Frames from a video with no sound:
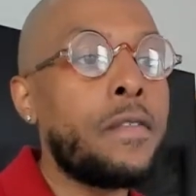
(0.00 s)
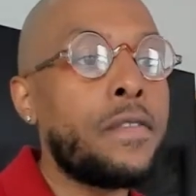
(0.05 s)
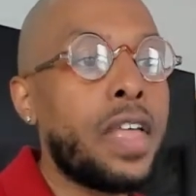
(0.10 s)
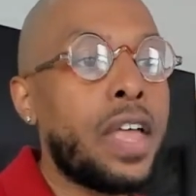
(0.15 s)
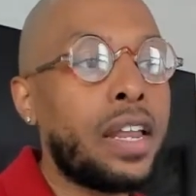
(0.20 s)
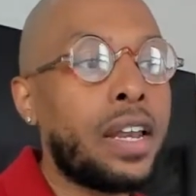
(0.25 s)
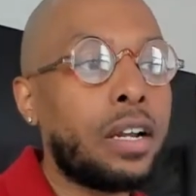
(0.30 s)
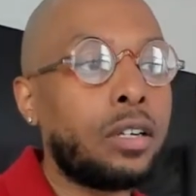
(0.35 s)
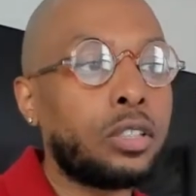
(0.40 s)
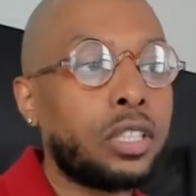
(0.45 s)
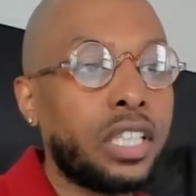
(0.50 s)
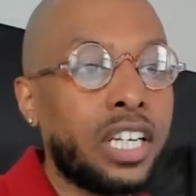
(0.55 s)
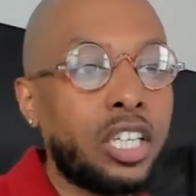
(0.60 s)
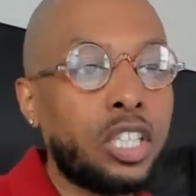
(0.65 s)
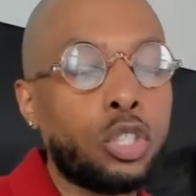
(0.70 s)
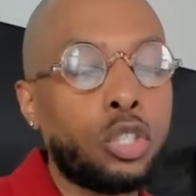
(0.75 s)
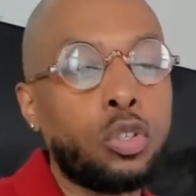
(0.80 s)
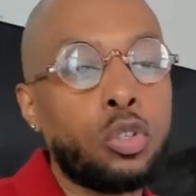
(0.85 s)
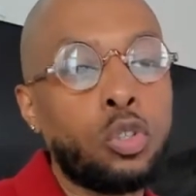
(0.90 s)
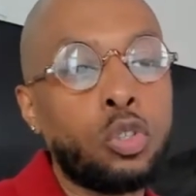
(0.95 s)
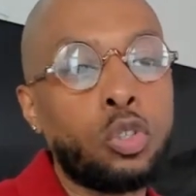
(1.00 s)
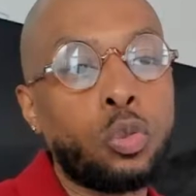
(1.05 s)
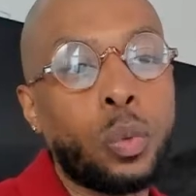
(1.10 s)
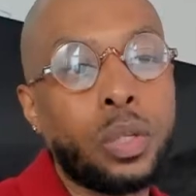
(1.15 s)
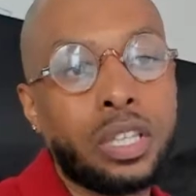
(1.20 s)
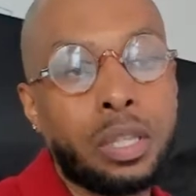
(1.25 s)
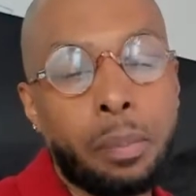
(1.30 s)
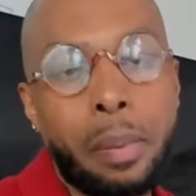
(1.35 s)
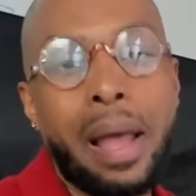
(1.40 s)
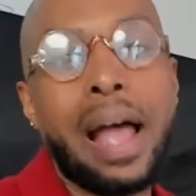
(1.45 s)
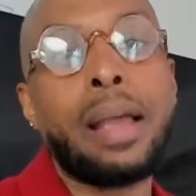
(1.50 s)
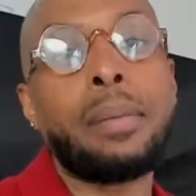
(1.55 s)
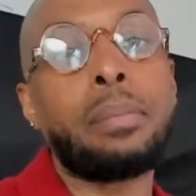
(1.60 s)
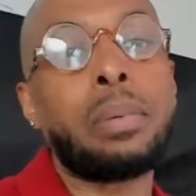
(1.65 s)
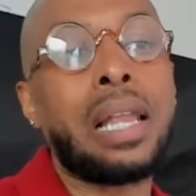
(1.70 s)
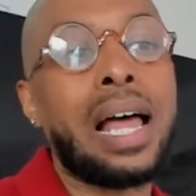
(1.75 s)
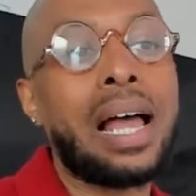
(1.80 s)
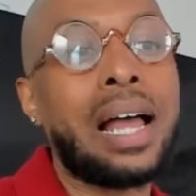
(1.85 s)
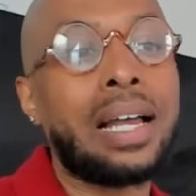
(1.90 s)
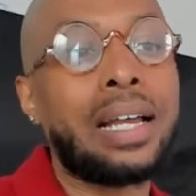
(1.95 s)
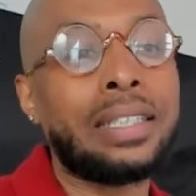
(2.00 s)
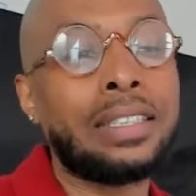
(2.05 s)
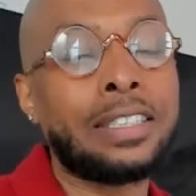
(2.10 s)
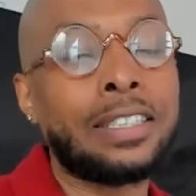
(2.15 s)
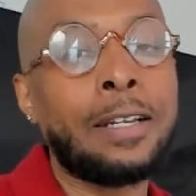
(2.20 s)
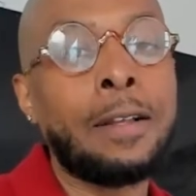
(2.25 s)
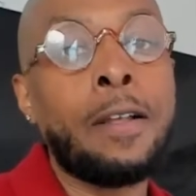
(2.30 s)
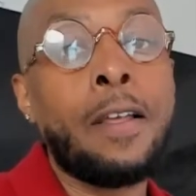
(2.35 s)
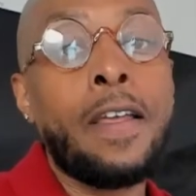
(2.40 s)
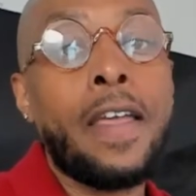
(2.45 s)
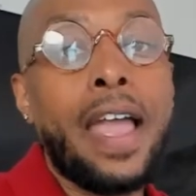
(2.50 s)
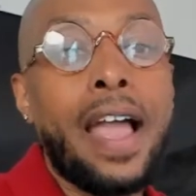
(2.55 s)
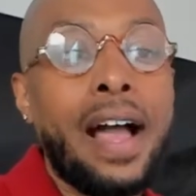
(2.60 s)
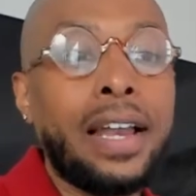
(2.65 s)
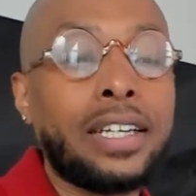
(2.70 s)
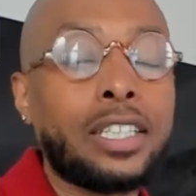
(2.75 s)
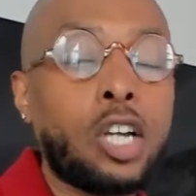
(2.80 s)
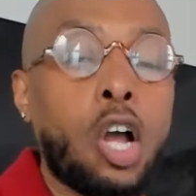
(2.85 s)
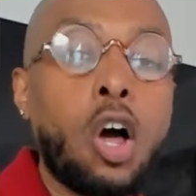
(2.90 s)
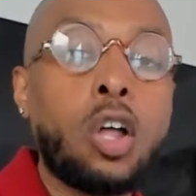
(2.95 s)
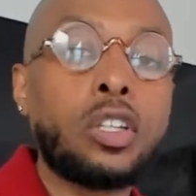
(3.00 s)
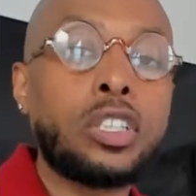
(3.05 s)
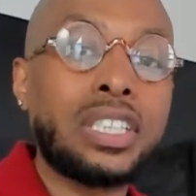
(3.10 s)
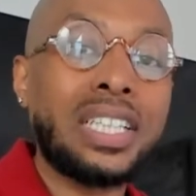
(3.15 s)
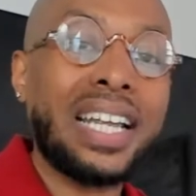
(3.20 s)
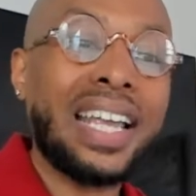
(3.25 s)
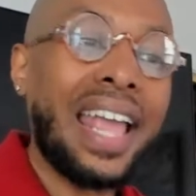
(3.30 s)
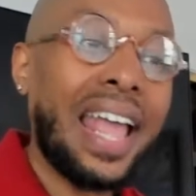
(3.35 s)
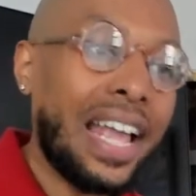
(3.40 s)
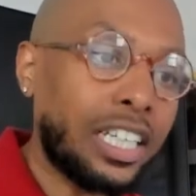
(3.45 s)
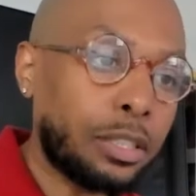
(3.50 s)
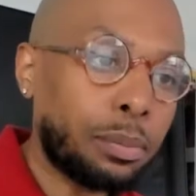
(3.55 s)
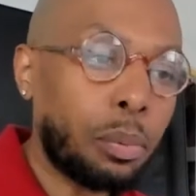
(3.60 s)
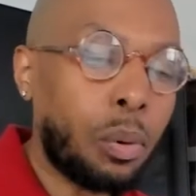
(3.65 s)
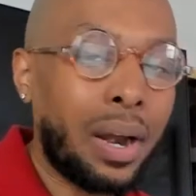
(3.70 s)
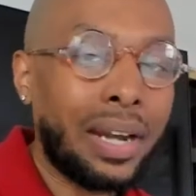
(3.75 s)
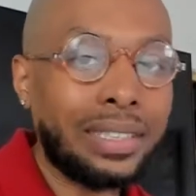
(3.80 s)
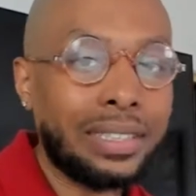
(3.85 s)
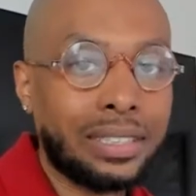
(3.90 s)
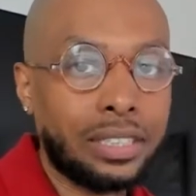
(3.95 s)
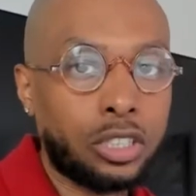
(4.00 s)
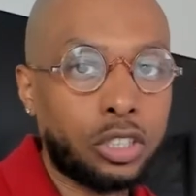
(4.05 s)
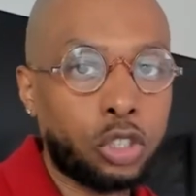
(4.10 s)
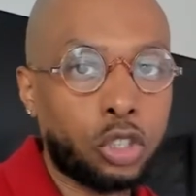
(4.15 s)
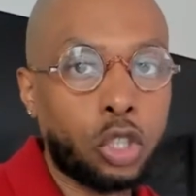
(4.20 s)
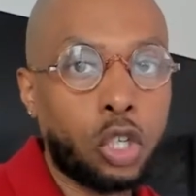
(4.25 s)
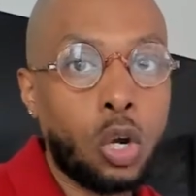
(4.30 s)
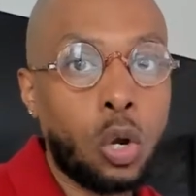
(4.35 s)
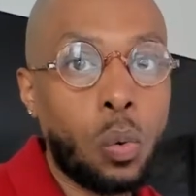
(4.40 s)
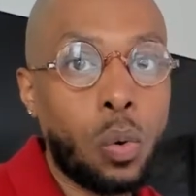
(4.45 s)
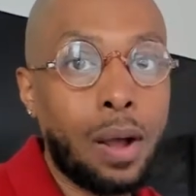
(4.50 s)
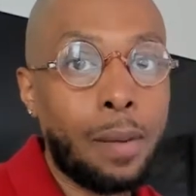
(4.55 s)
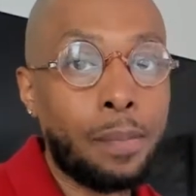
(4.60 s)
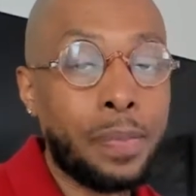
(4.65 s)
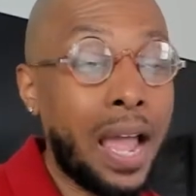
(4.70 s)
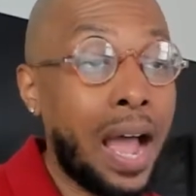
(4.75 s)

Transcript: that there's issues with the pipelines and causing gas prices to go up.